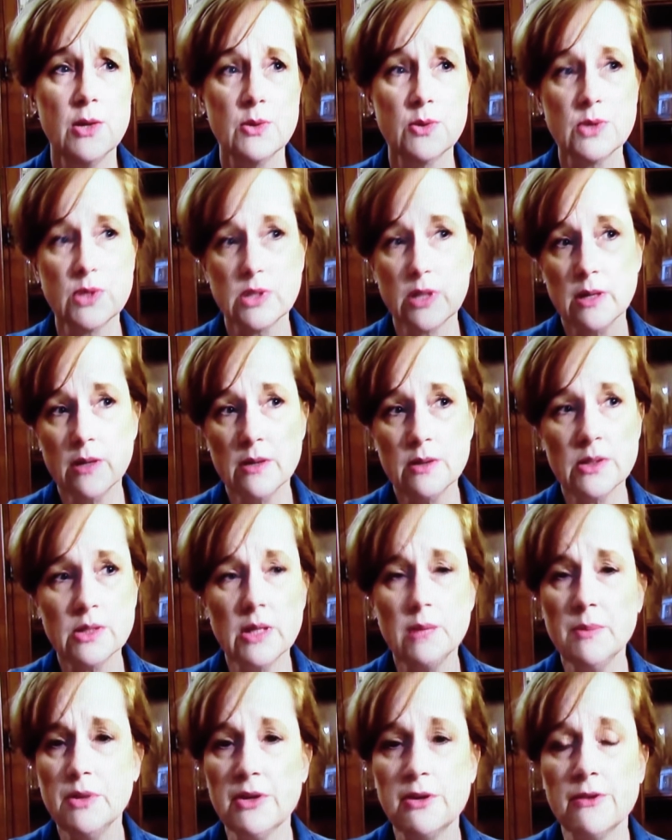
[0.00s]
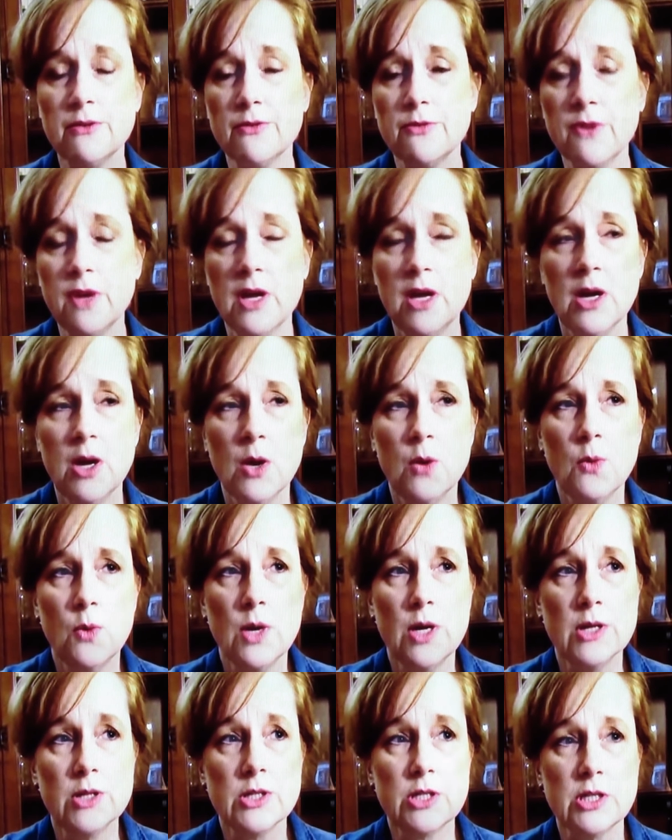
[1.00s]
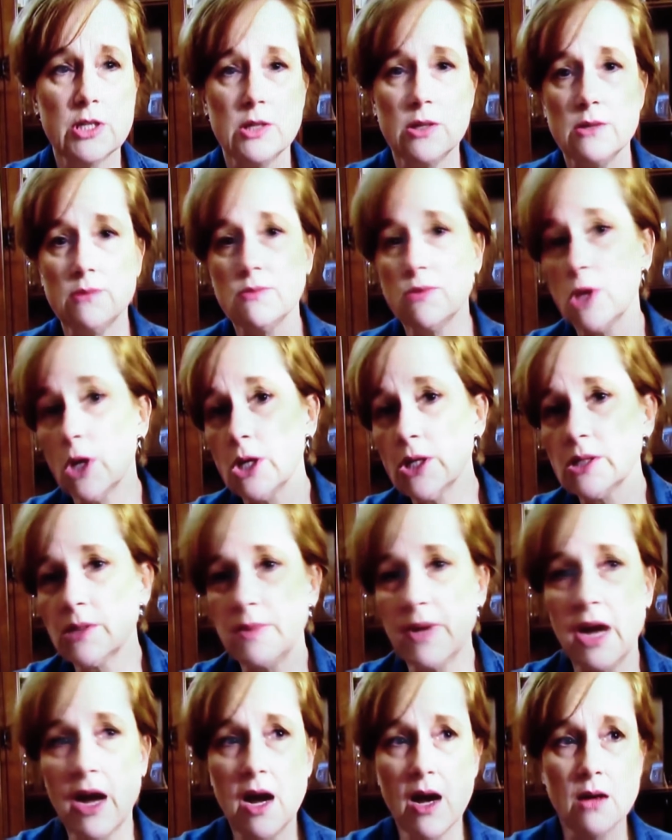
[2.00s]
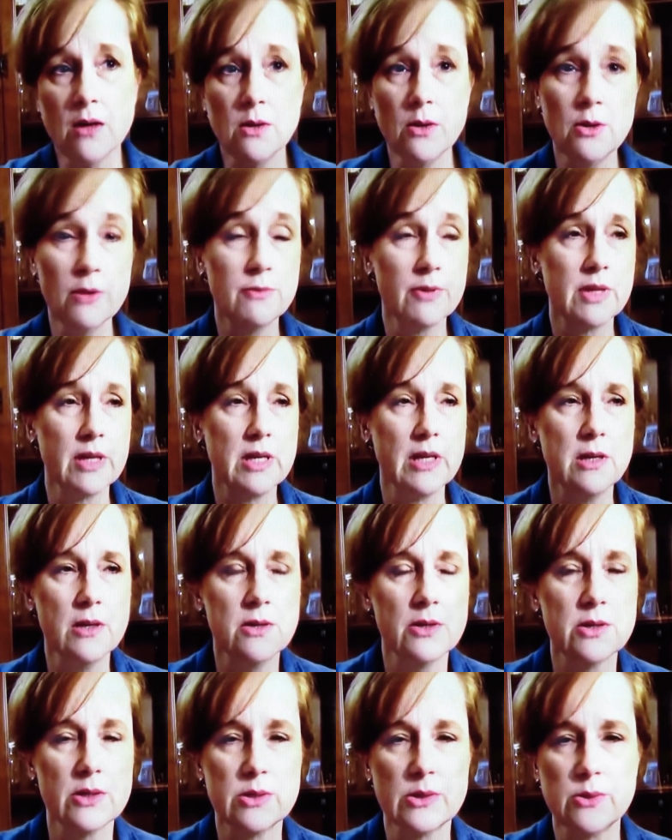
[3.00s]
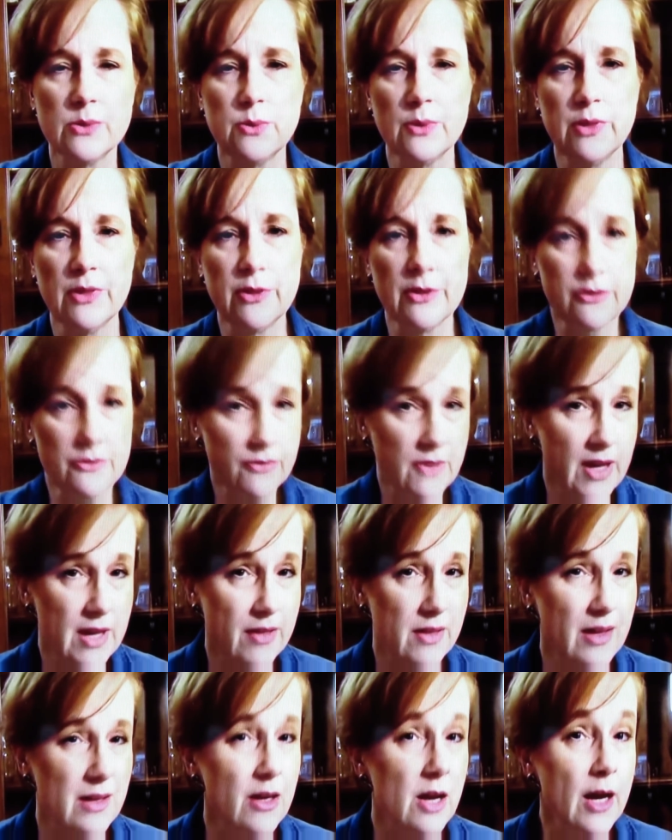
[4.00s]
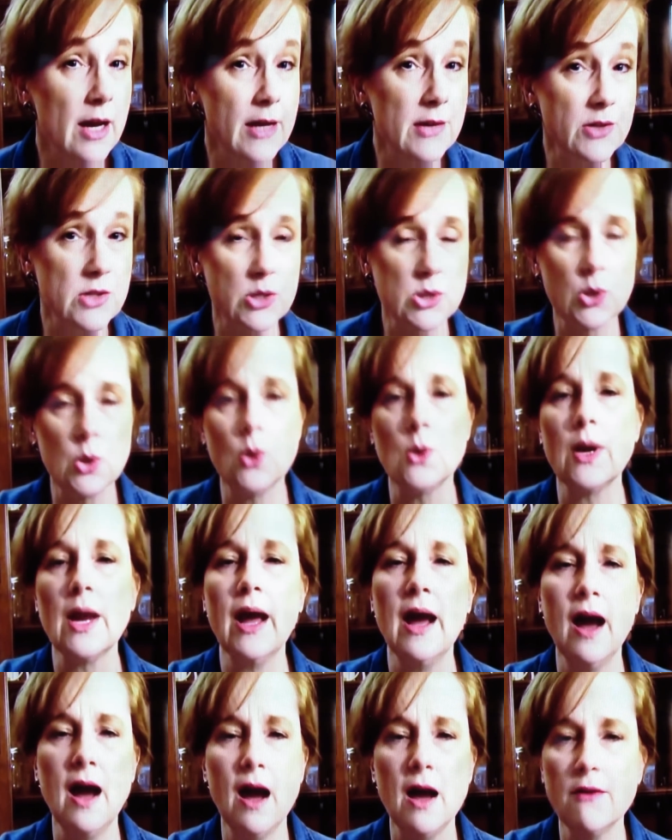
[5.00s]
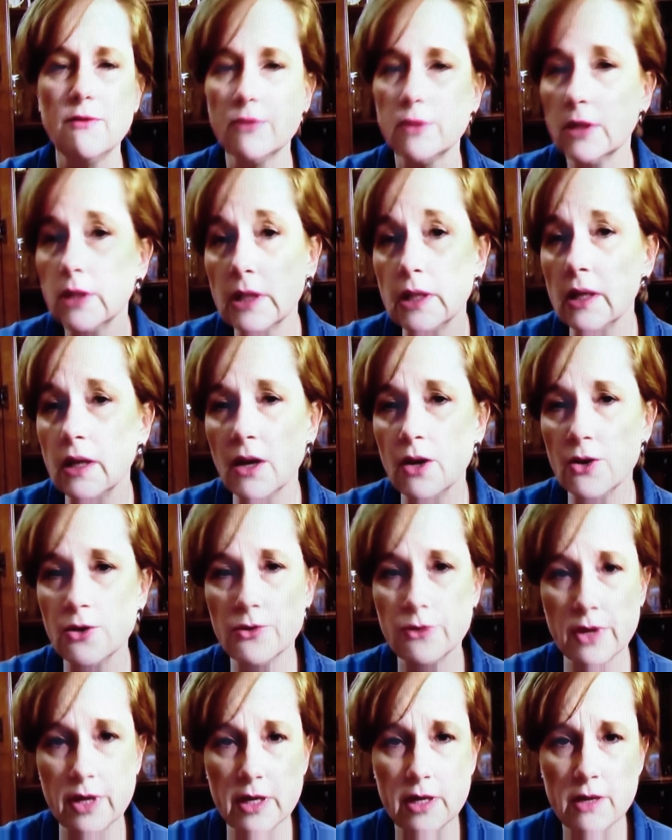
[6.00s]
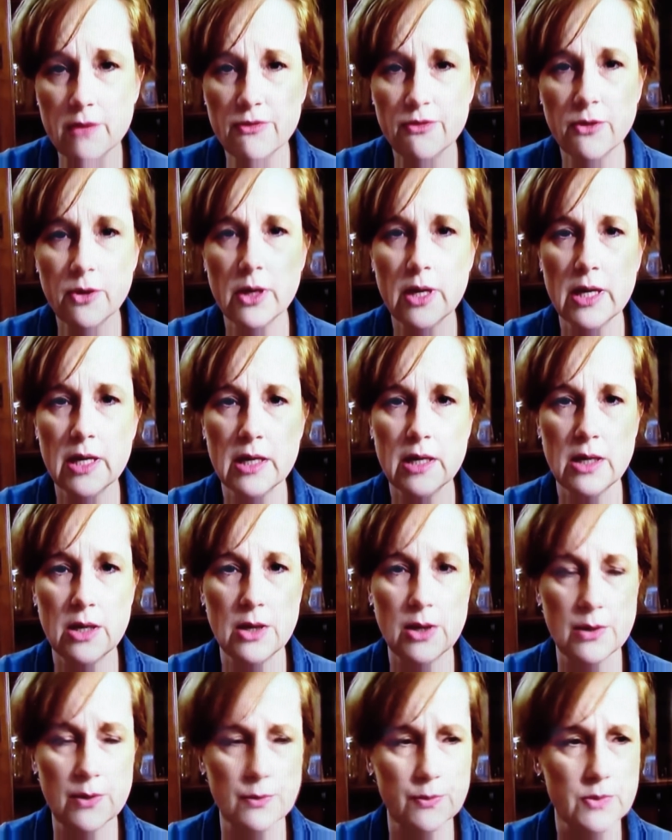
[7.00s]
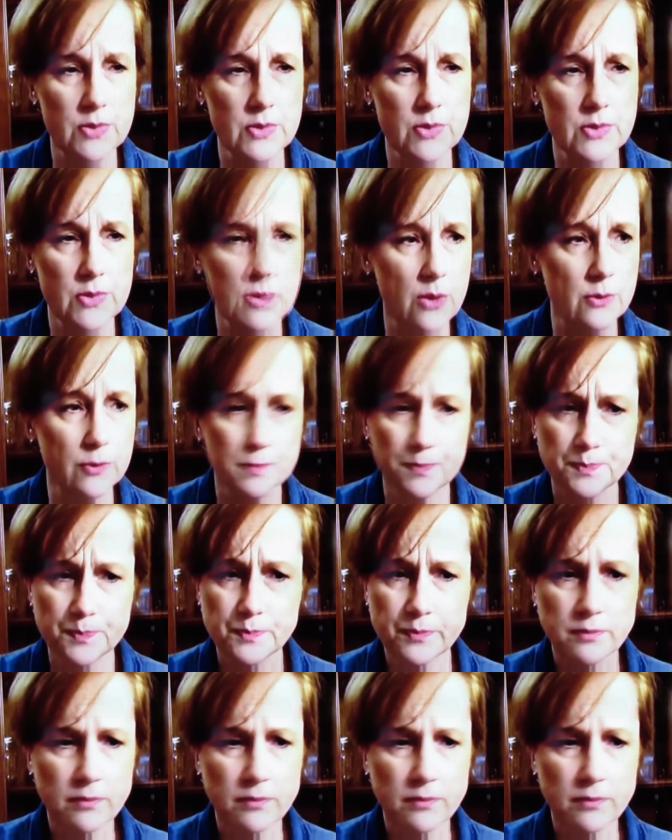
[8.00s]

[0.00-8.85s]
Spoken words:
You know, some of what she talked about over the years with her faith, I just don't have really a grid for it, you know? So